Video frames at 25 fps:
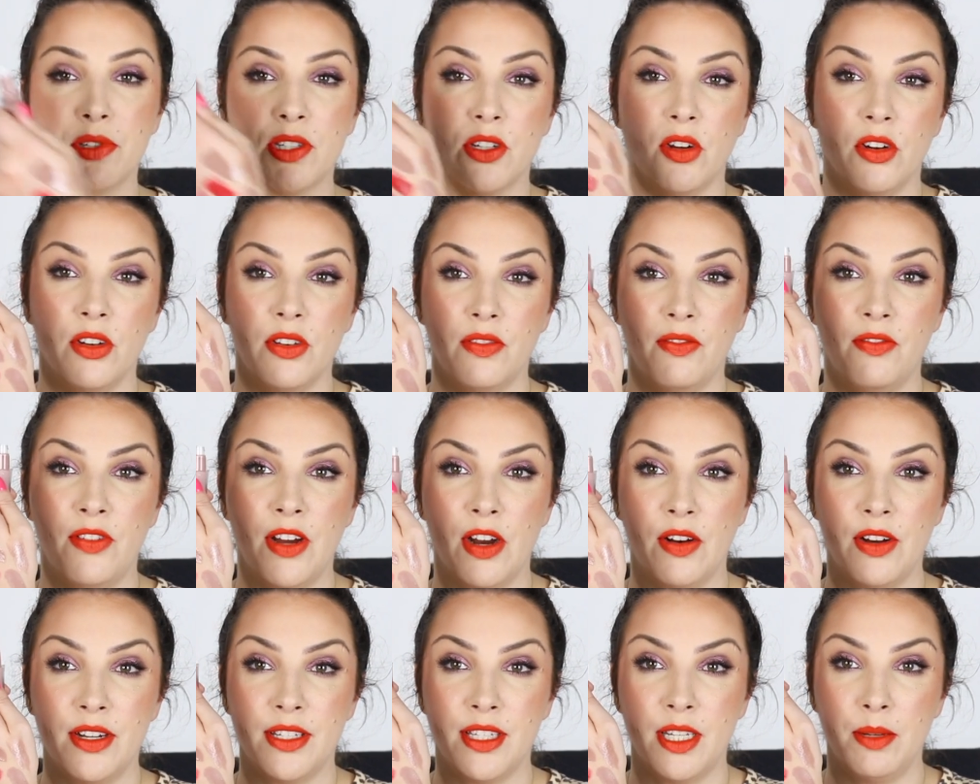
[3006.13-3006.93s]
So
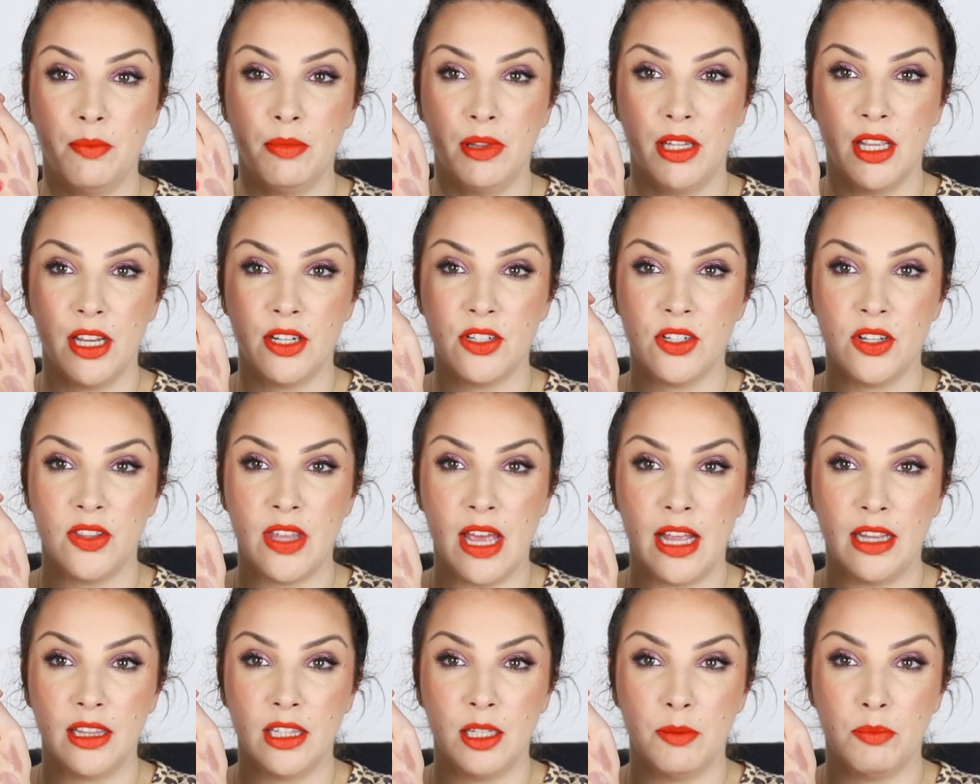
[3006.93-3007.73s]
very similar to
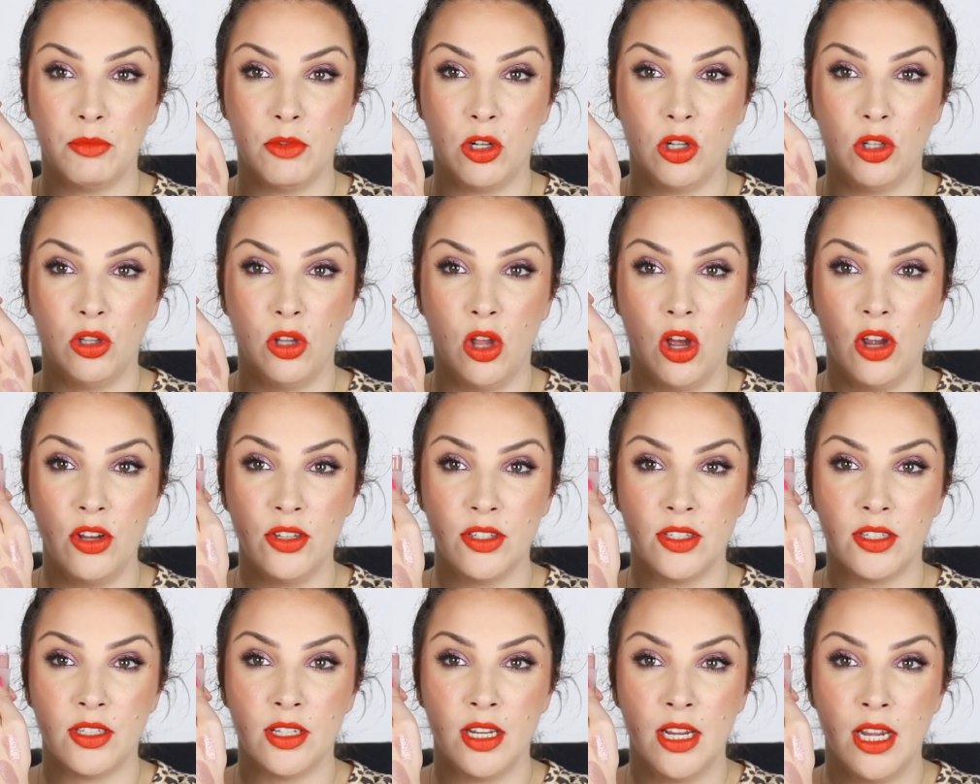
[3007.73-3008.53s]
that lip
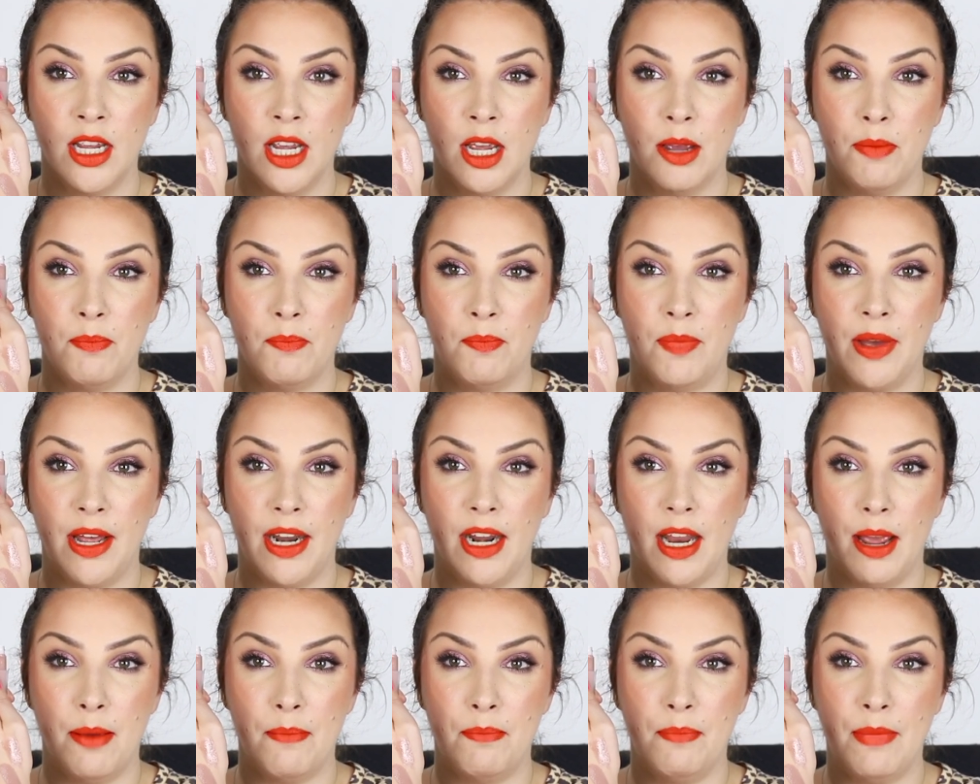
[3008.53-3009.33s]
gloss, but
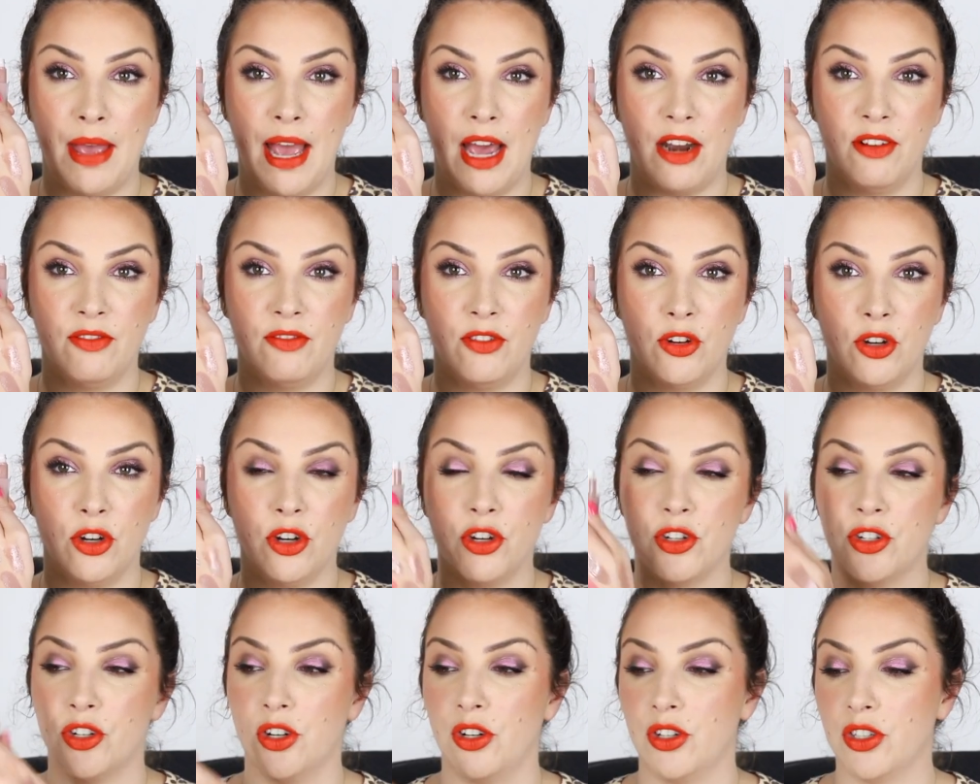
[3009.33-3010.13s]
a matte
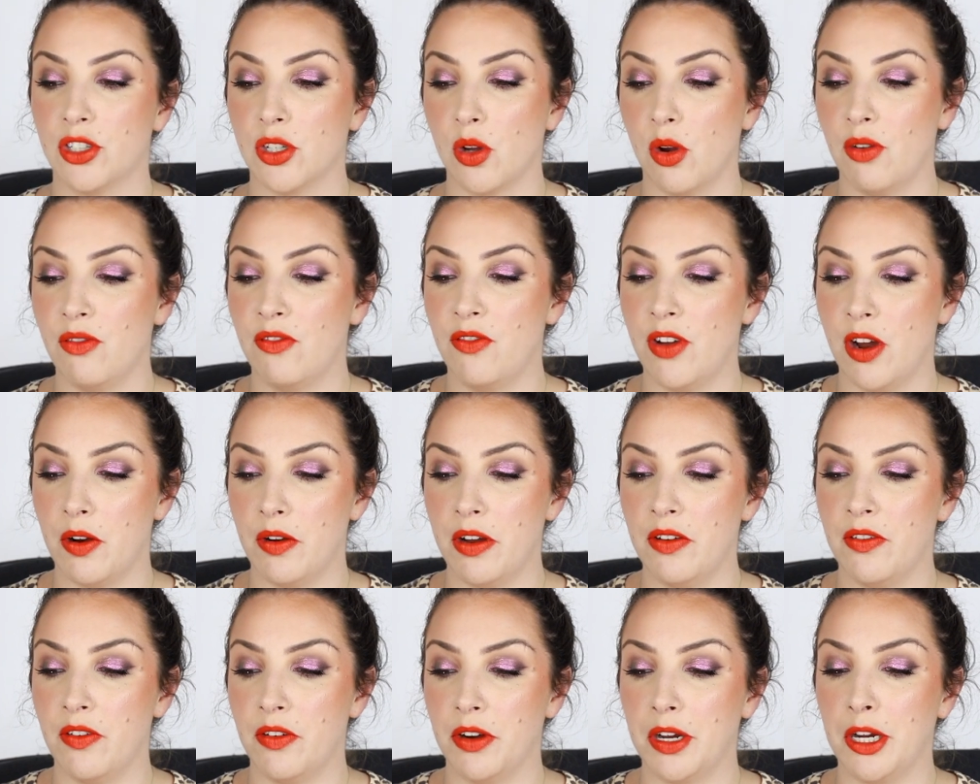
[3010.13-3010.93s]
version. So
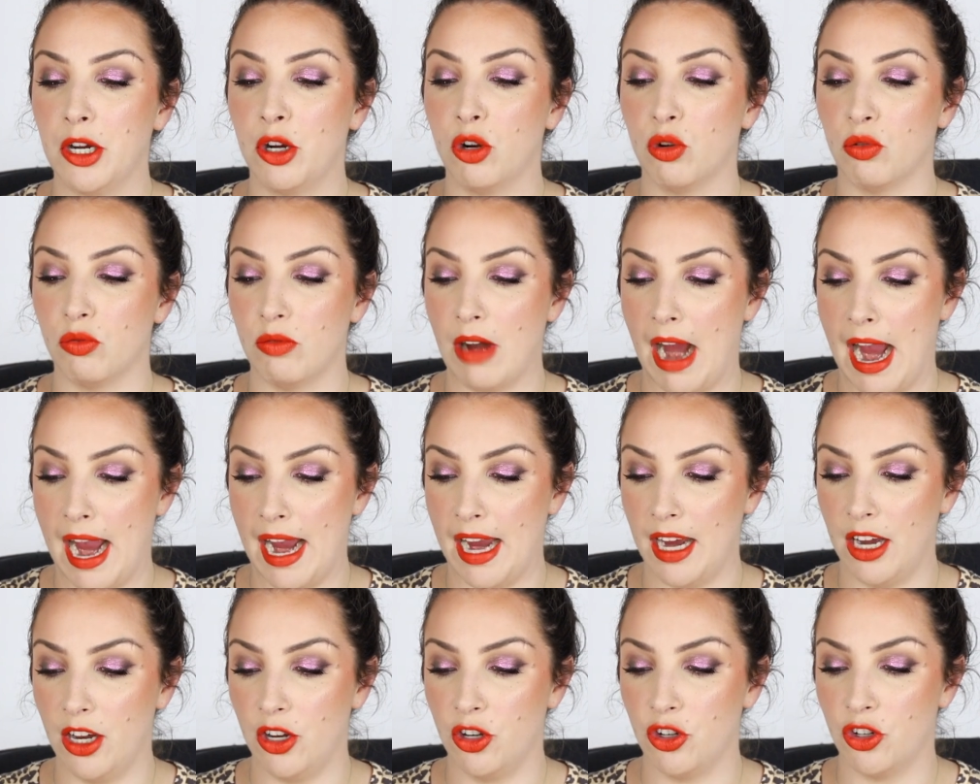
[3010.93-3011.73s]
very, very
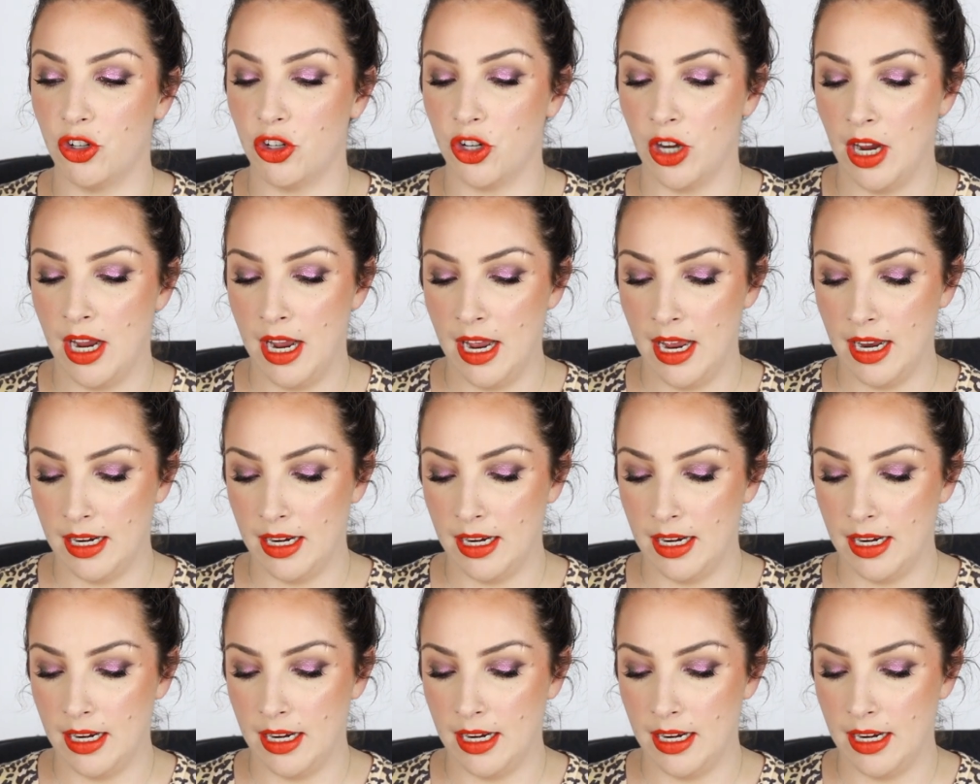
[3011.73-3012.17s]
grayish.